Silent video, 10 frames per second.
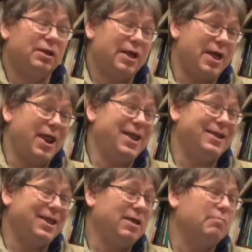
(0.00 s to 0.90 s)
an
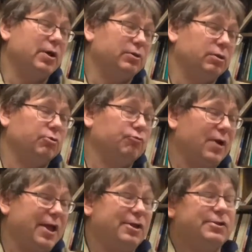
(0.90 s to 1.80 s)
18-month
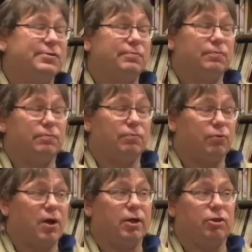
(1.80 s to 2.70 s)
straight
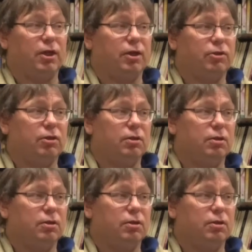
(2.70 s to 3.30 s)
process.